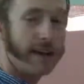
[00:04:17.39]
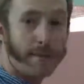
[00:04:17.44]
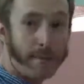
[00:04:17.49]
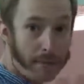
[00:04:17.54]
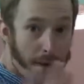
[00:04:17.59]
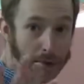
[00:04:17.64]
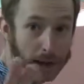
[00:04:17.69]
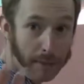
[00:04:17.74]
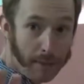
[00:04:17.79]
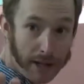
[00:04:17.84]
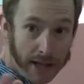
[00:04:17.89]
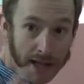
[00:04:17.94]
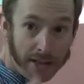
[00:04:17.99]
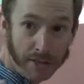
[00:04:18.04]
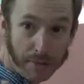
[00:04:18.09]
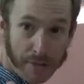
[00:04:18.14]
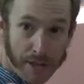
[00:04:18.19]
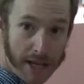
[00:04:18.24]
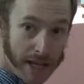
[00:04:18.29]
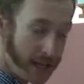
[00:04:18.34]
But
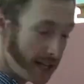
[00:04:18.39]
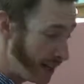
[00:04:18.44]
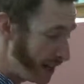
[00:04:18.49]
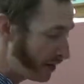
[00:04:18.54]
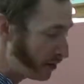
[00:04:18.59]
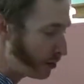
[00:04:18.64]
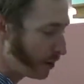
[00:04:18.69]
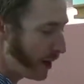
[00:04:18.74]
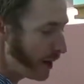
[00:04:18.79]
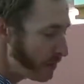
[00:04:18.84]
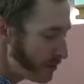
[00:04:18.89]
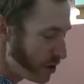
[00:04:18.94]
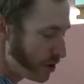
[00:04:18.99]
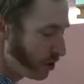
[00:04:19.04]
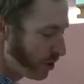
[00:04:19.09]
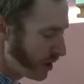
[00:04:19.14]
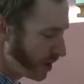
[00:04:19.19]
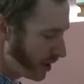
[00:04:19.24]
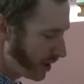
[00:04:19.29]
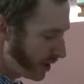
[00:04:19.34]
that's me. That's what I'm
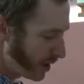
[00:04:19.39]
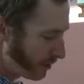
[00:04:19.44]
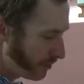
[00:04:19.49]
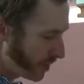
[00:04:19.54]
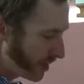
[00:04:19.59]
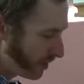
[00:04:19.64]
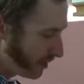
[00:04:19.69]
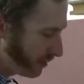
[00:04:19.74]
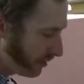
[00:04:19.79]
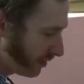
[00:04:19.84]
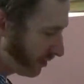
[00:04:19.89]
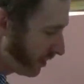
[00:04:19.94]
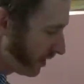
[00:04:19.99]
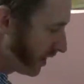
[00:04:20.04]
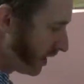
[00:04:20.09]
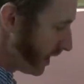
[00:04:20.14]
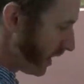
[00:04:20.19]
doing, because